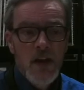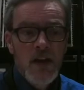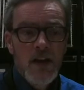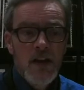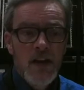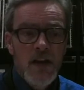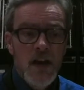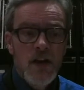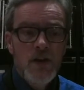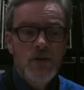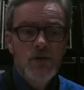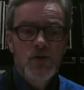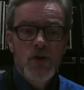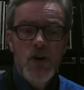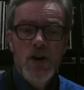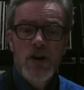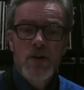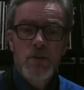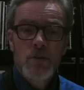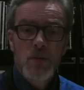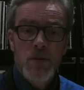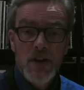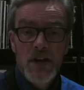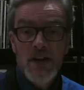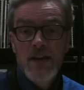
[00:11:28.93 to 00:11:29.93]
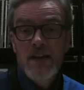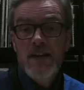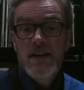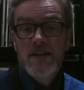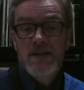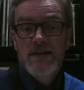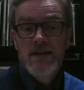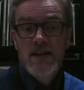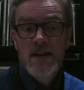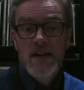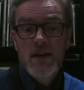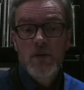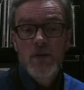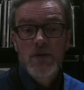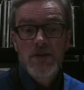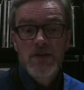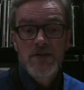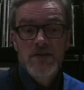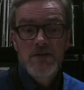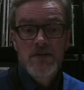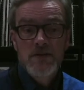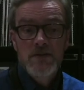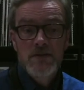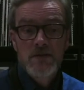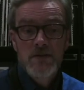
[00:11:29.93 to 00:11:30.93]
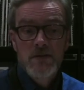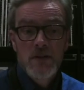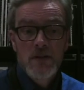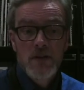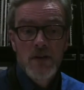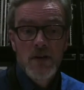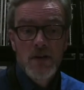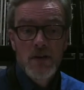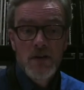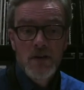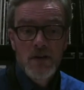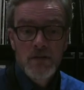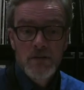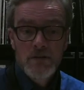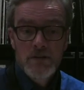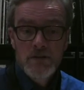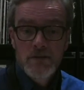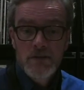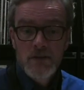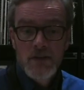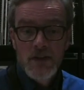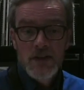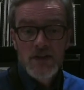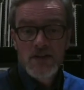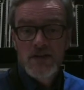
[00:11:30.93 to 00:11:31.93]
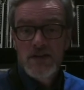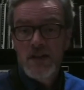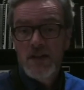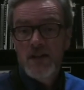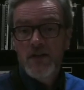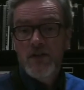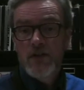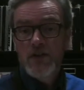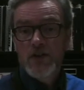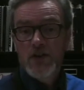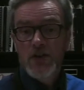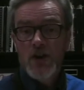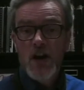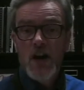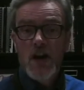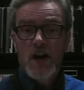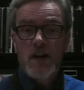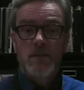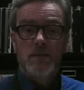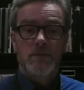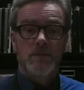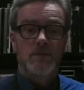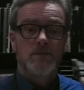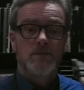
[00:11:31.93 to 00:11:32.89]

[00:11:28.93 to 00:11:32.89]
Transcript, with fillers: Now try to play that sequence. Let's give it a shot.